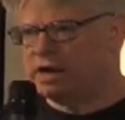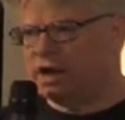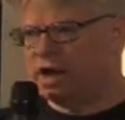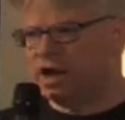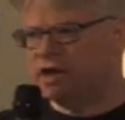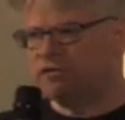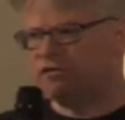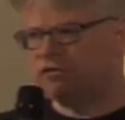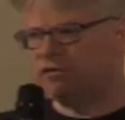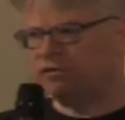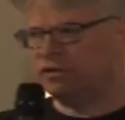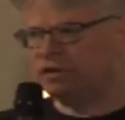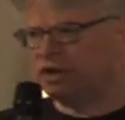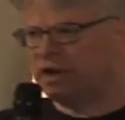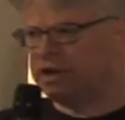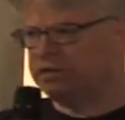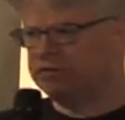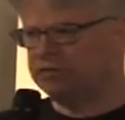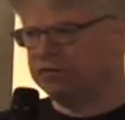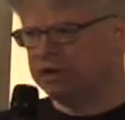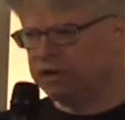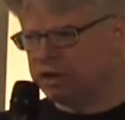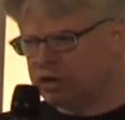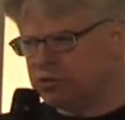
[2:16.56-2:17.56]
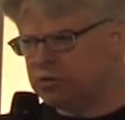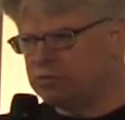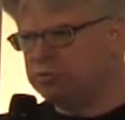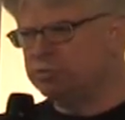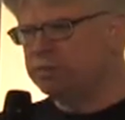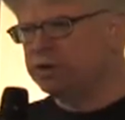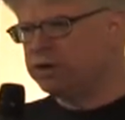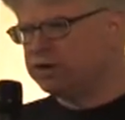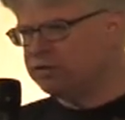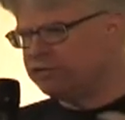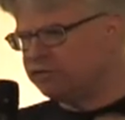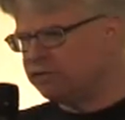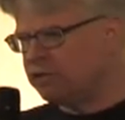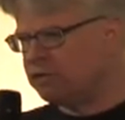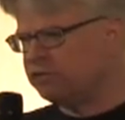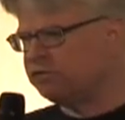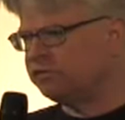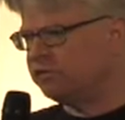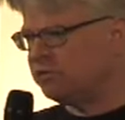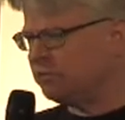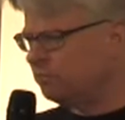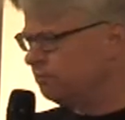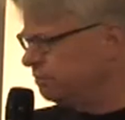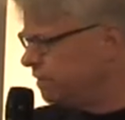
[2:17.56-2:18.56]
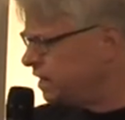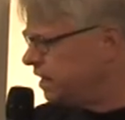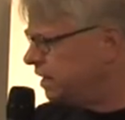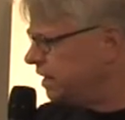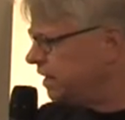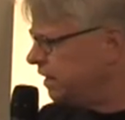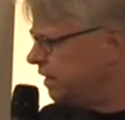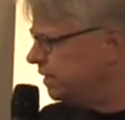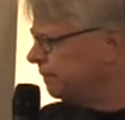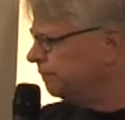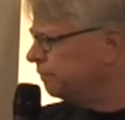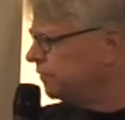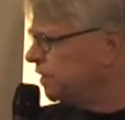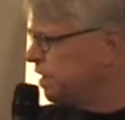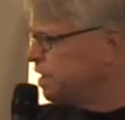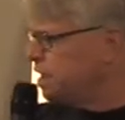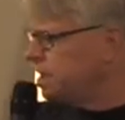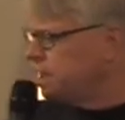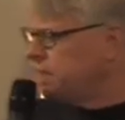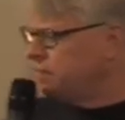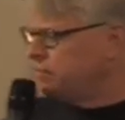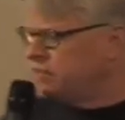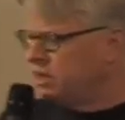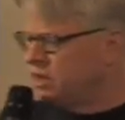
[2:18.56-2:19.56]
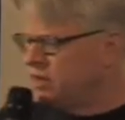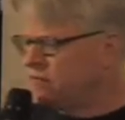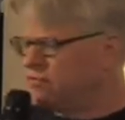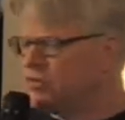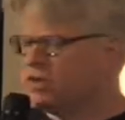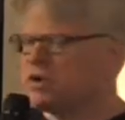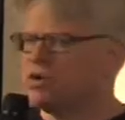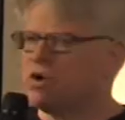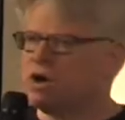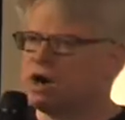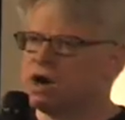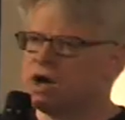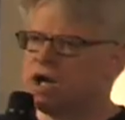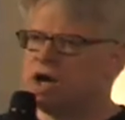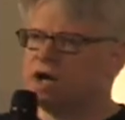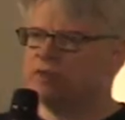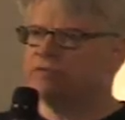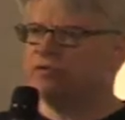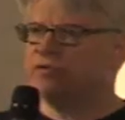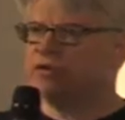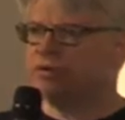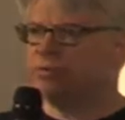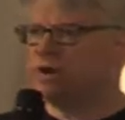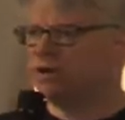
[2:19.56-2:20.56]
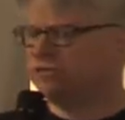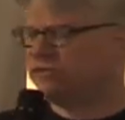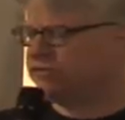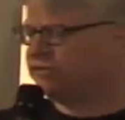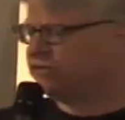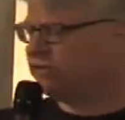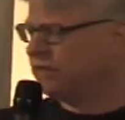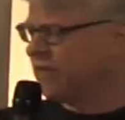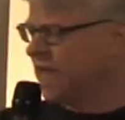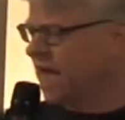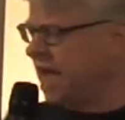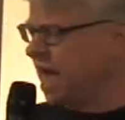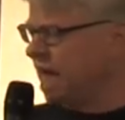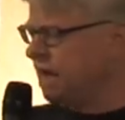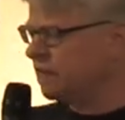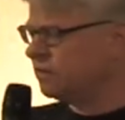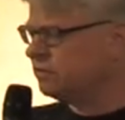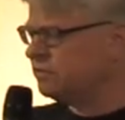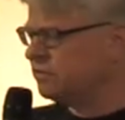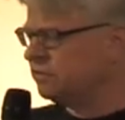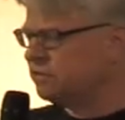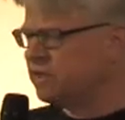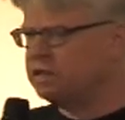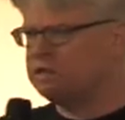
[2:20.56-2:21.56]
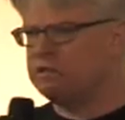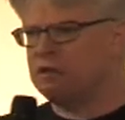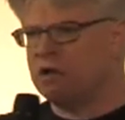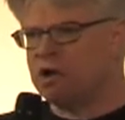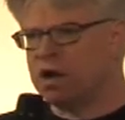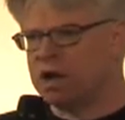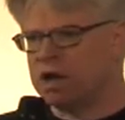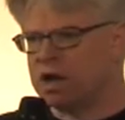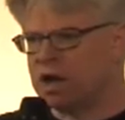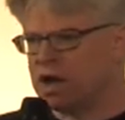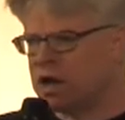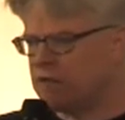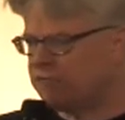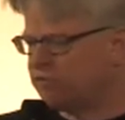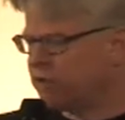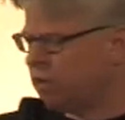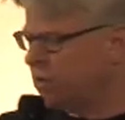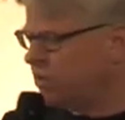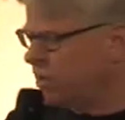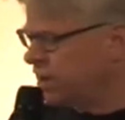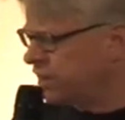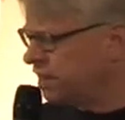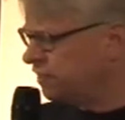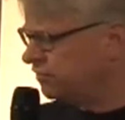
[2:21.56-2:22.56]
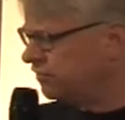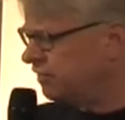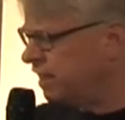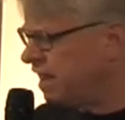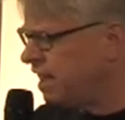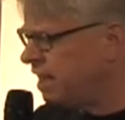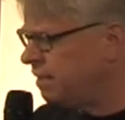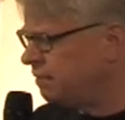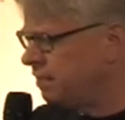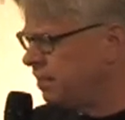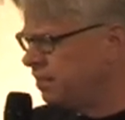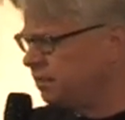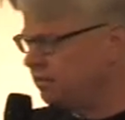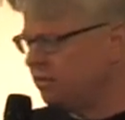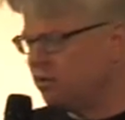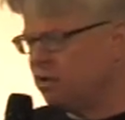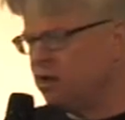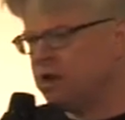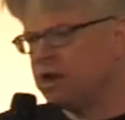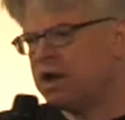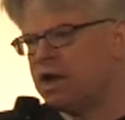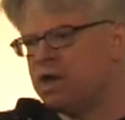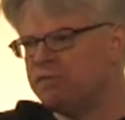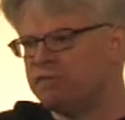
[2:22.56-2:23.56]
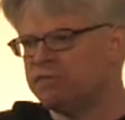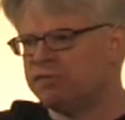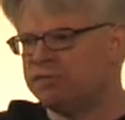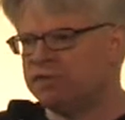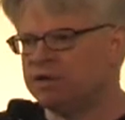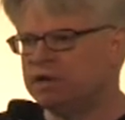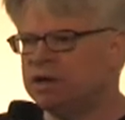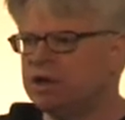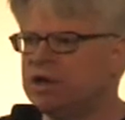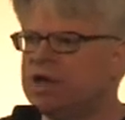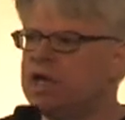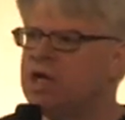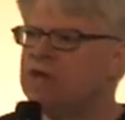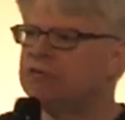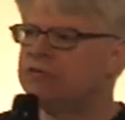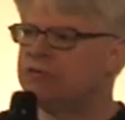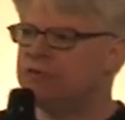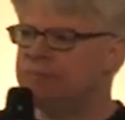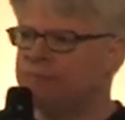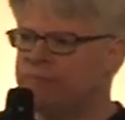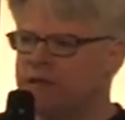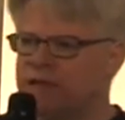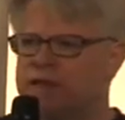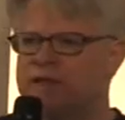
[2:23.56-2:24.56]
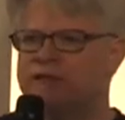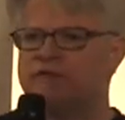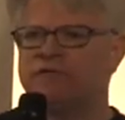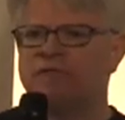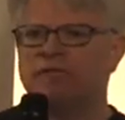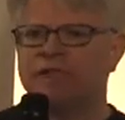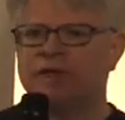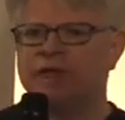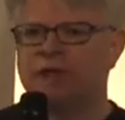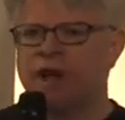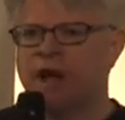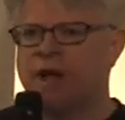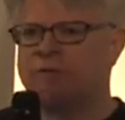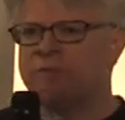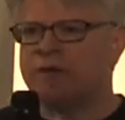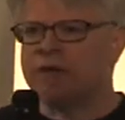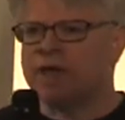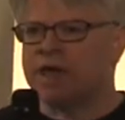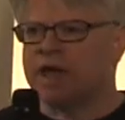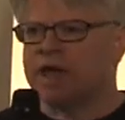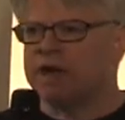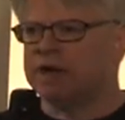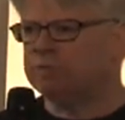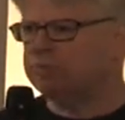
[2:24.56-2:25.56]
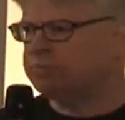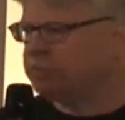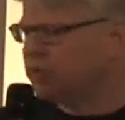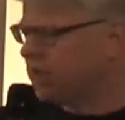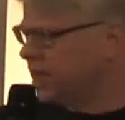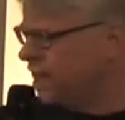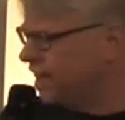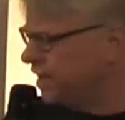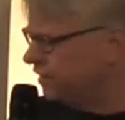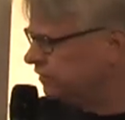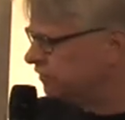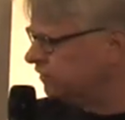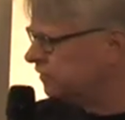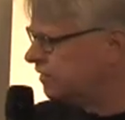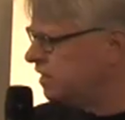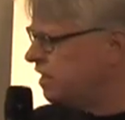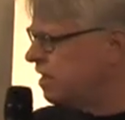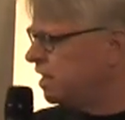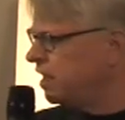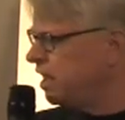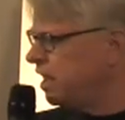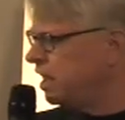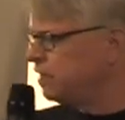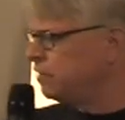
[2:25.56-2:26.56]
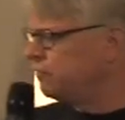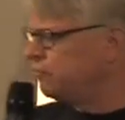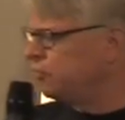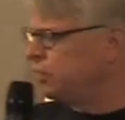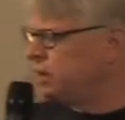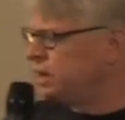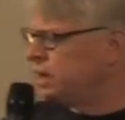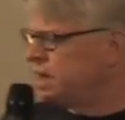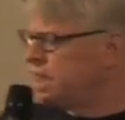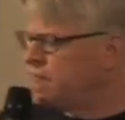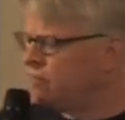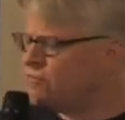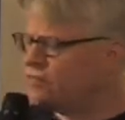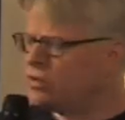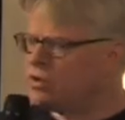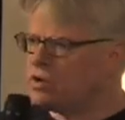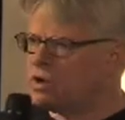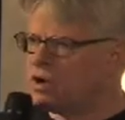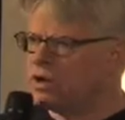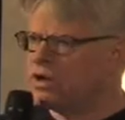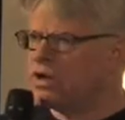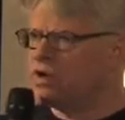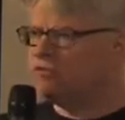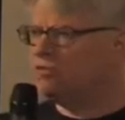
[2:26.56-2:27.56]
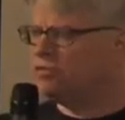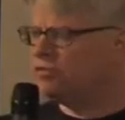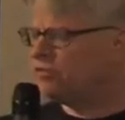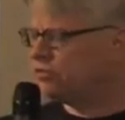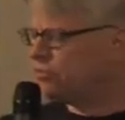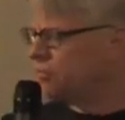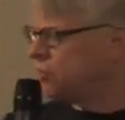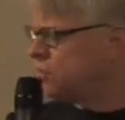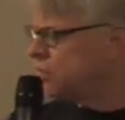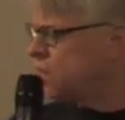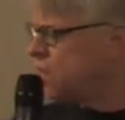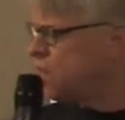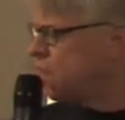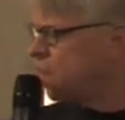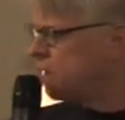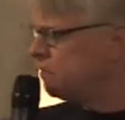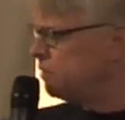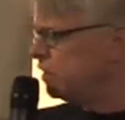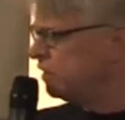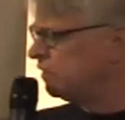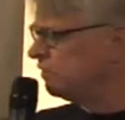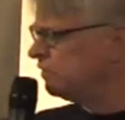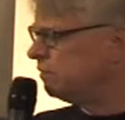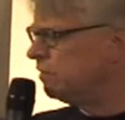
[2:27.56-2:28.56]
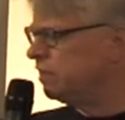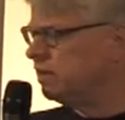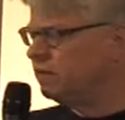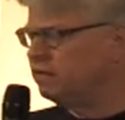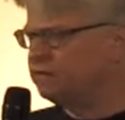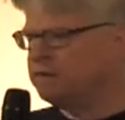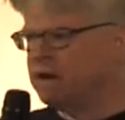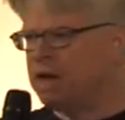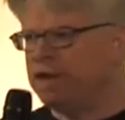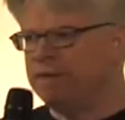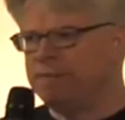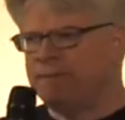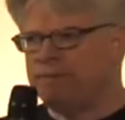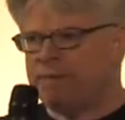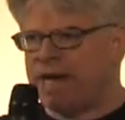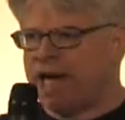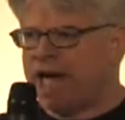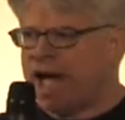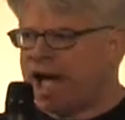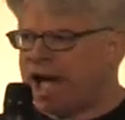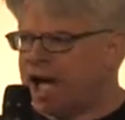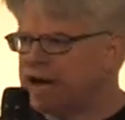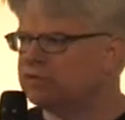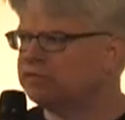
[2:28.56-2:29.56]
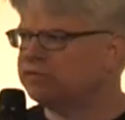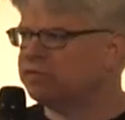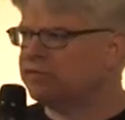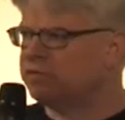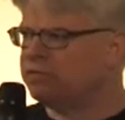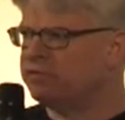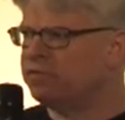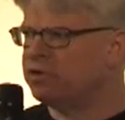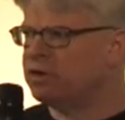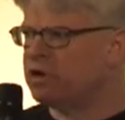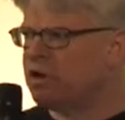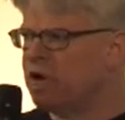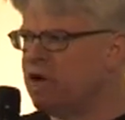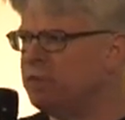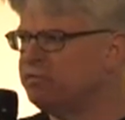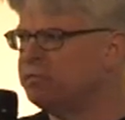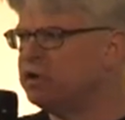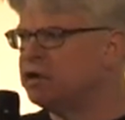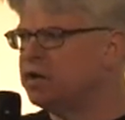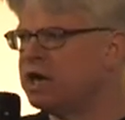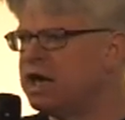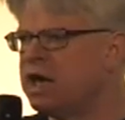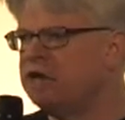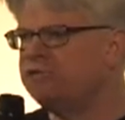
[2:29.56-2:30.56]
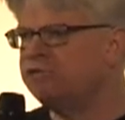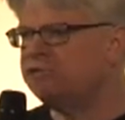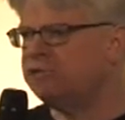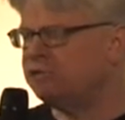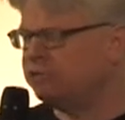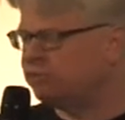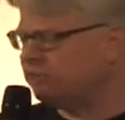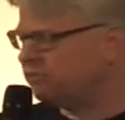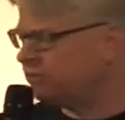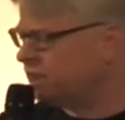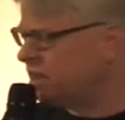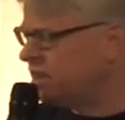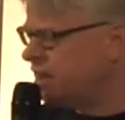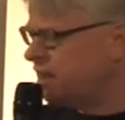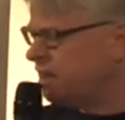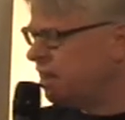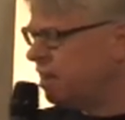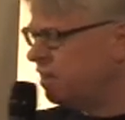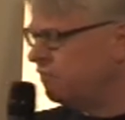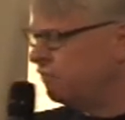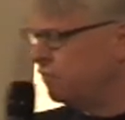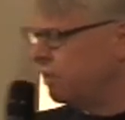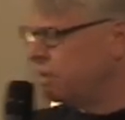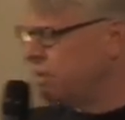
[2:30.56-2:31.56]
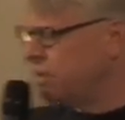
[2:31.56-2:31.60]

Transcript: us, and that's you, but it's also me, to give the archive too much slack, to let the archive go unexamined. The archive is a tremendously complicated place, and if we're going to have an audiovisual commons, we need to unpack some of the complications of the